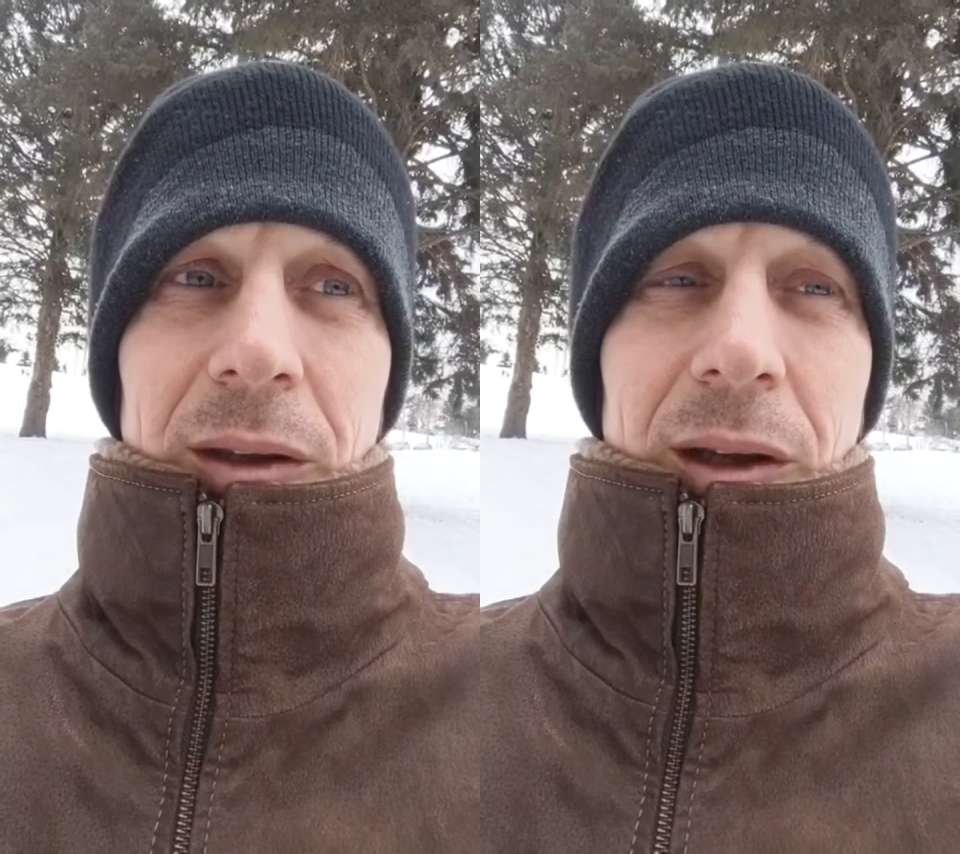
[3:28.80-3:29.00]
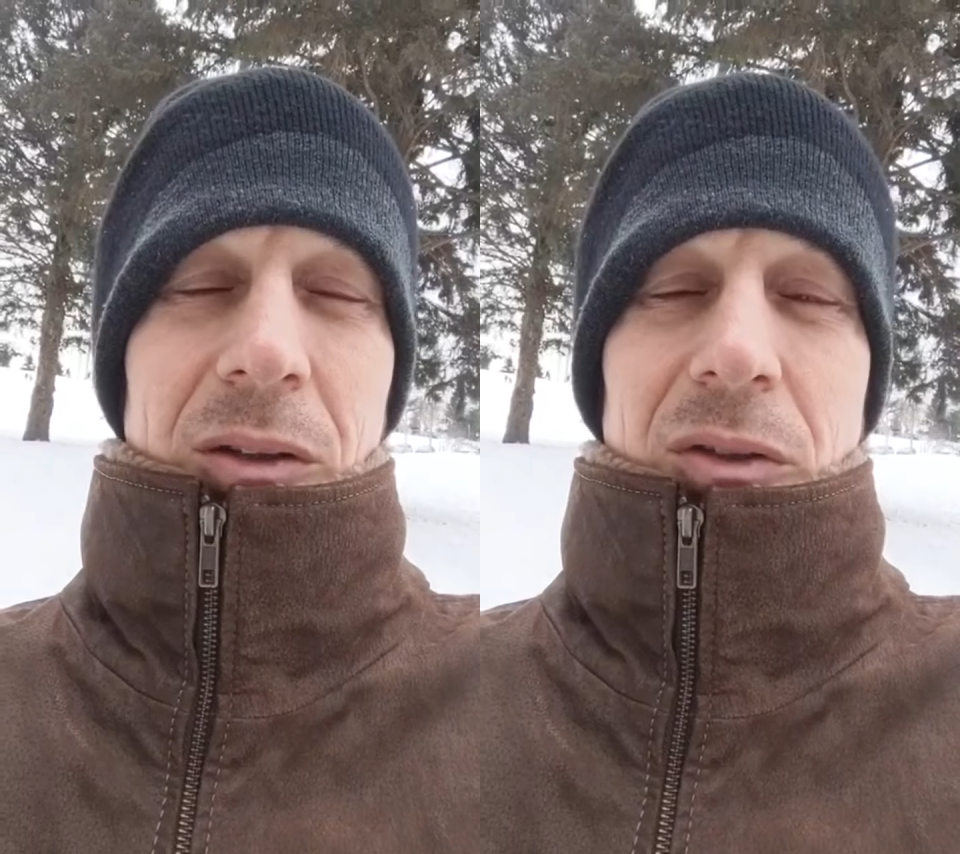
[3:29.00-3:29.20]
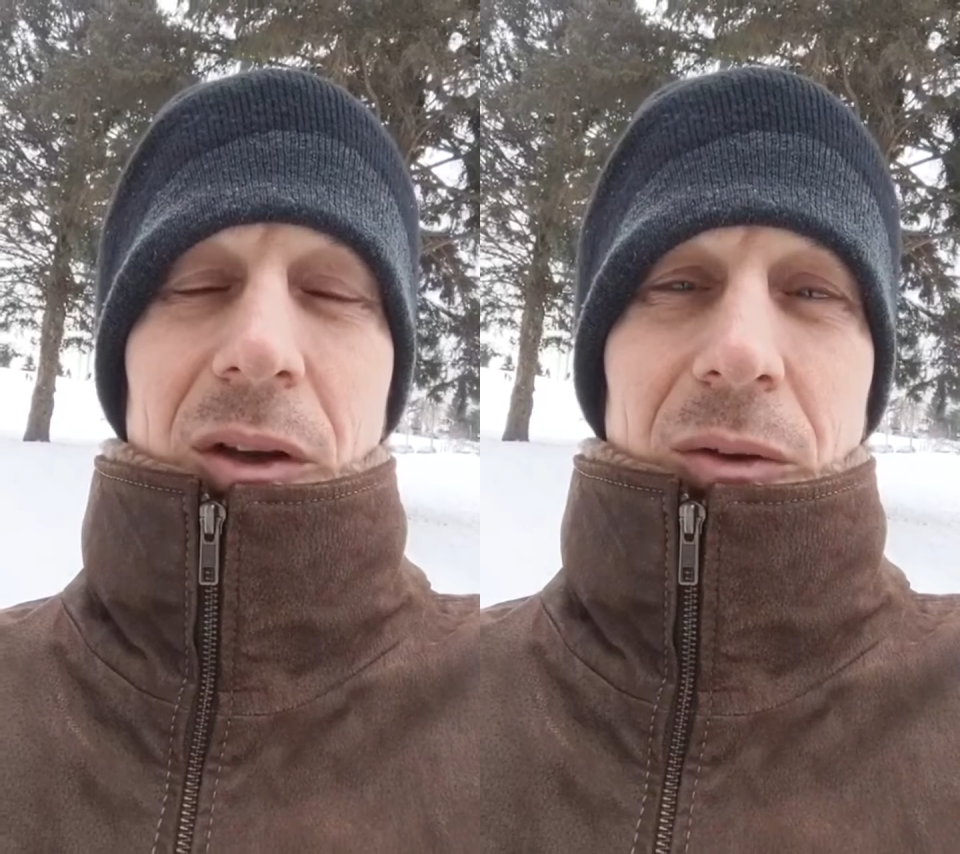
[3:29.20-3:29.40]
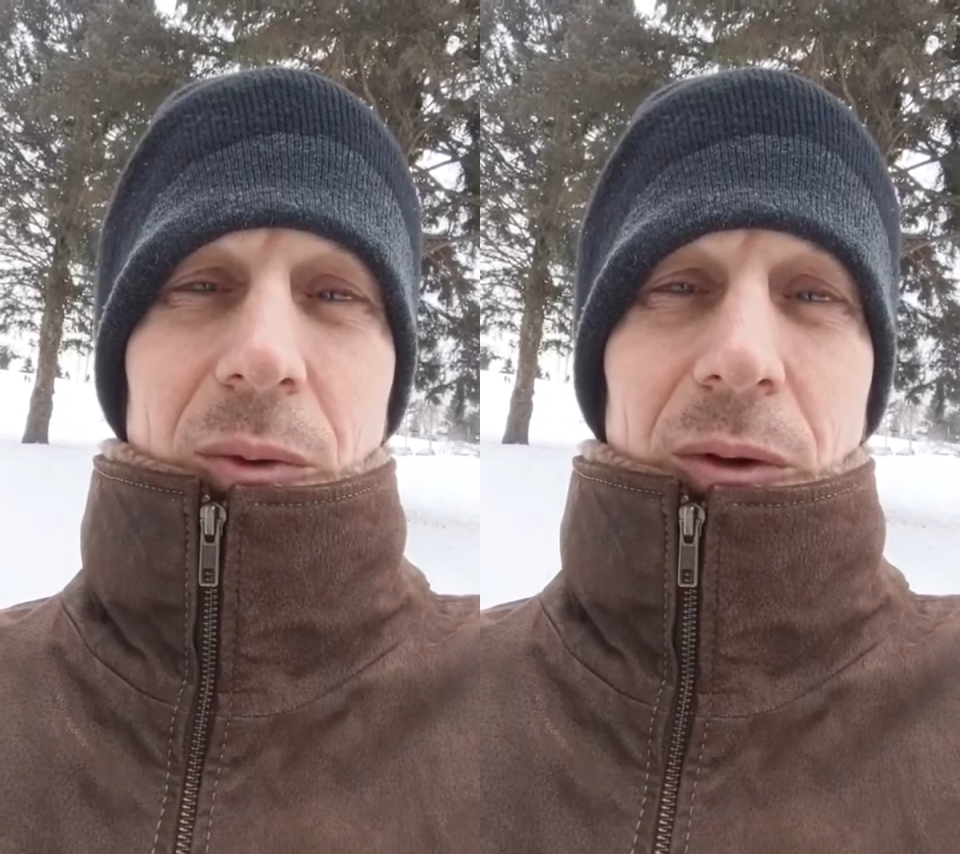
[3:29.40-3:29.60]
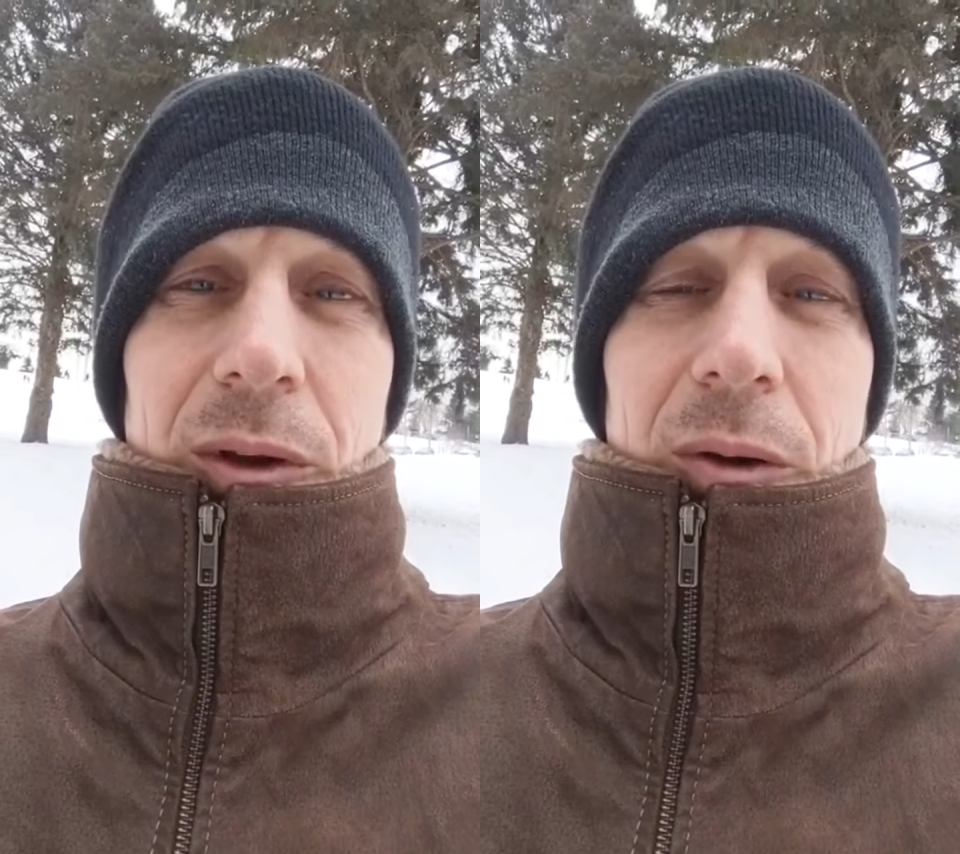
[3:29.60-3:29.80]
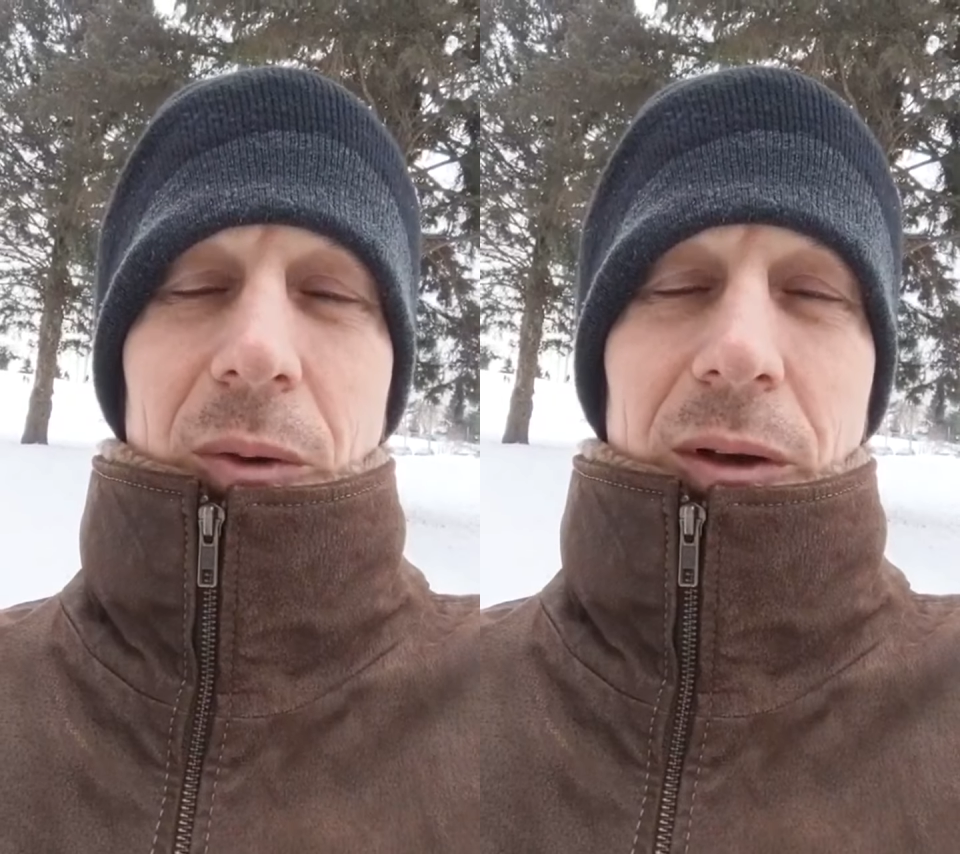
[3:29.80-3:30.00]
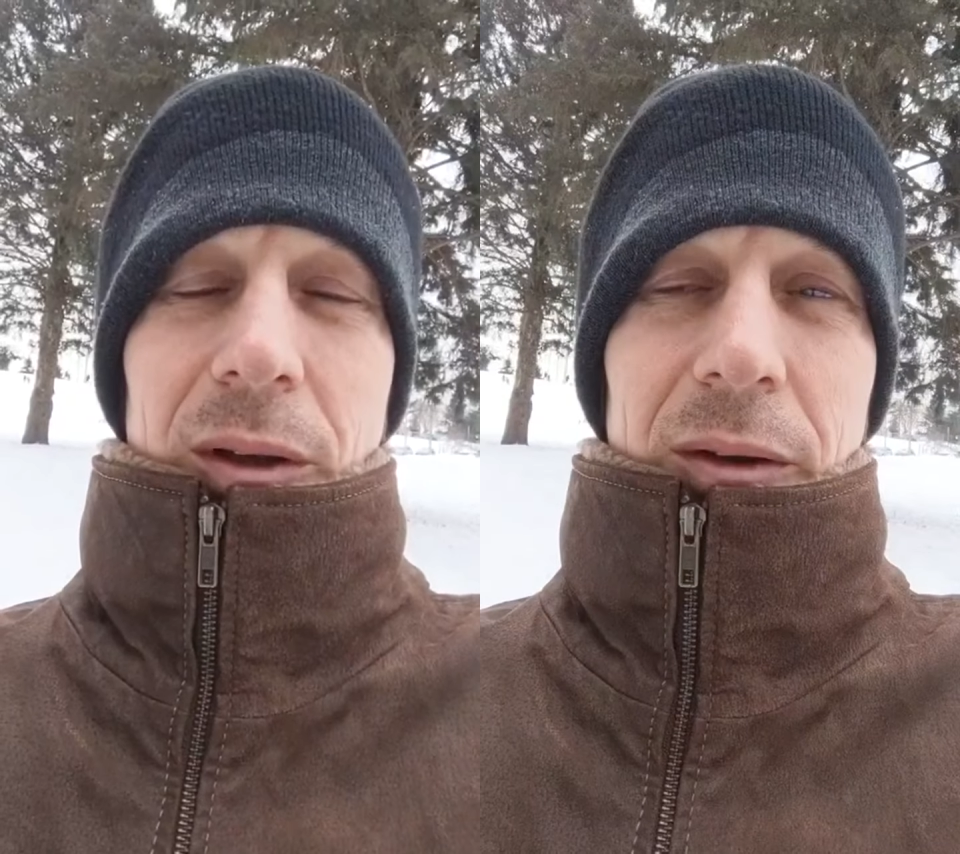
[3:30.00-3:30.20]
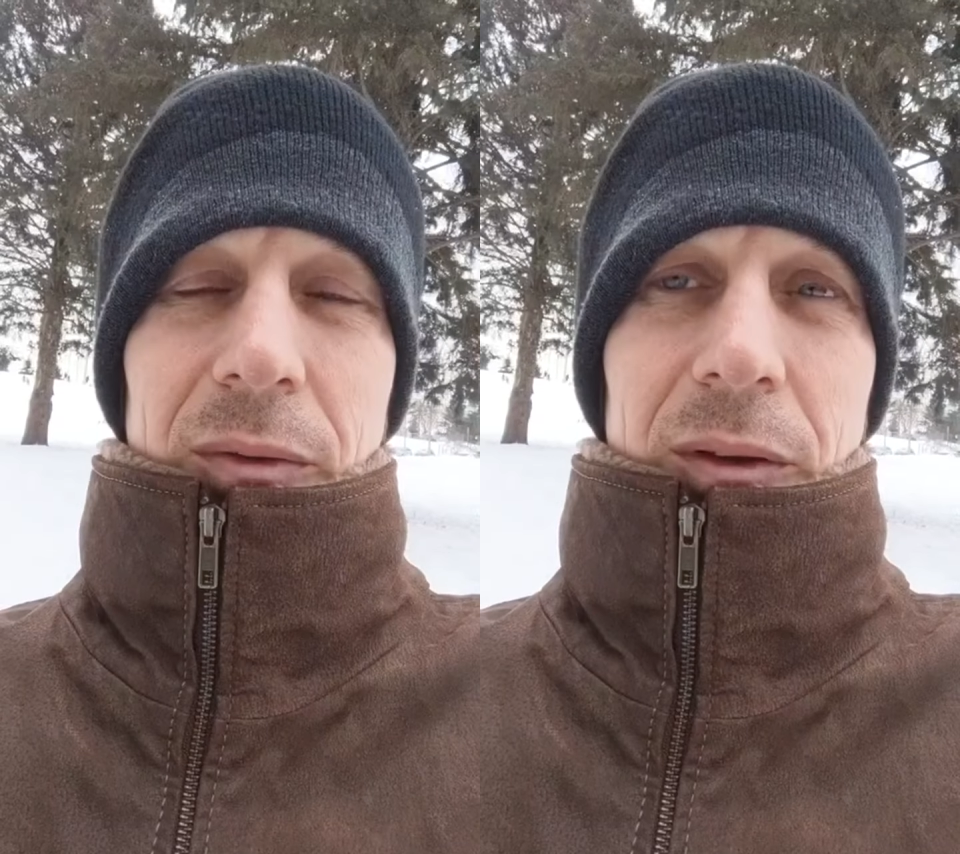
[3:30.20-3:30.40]
That's not the world I want to
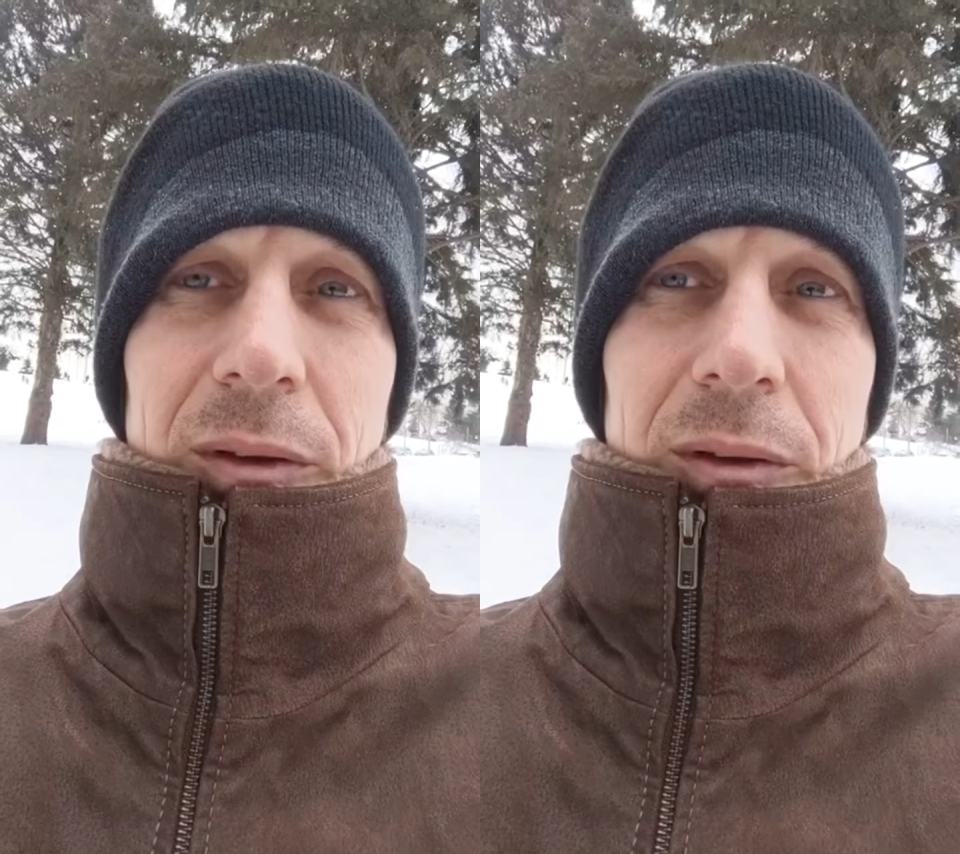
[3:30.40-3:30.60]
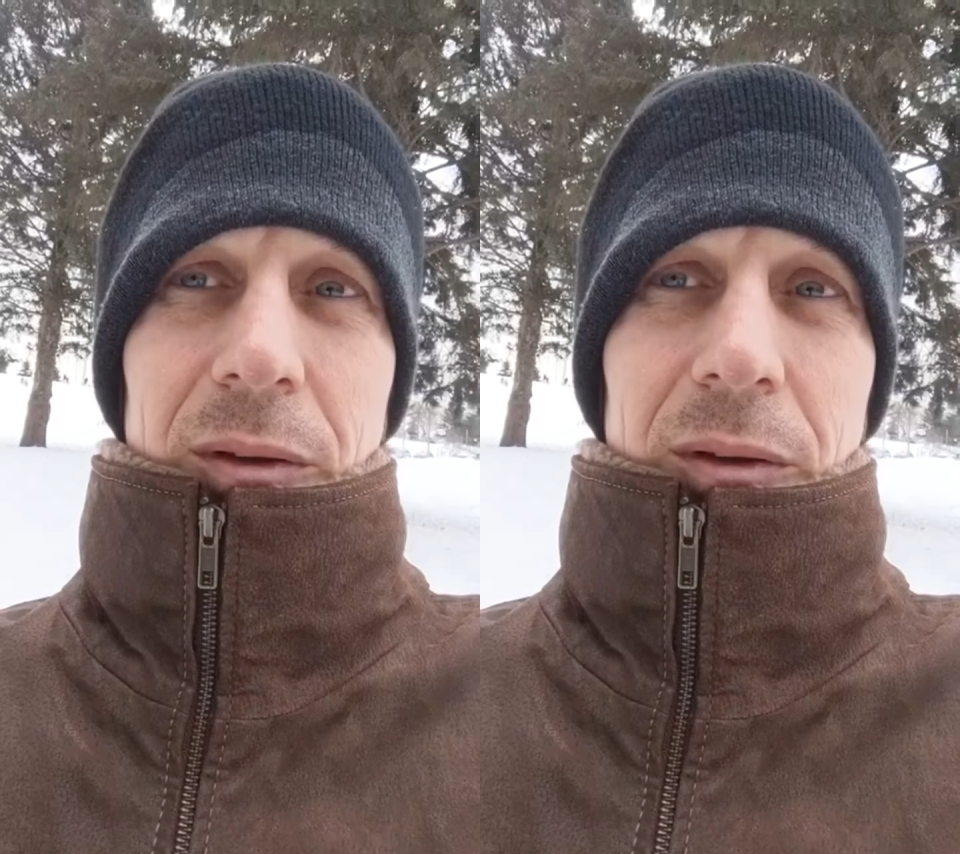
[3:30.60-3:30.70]
live in,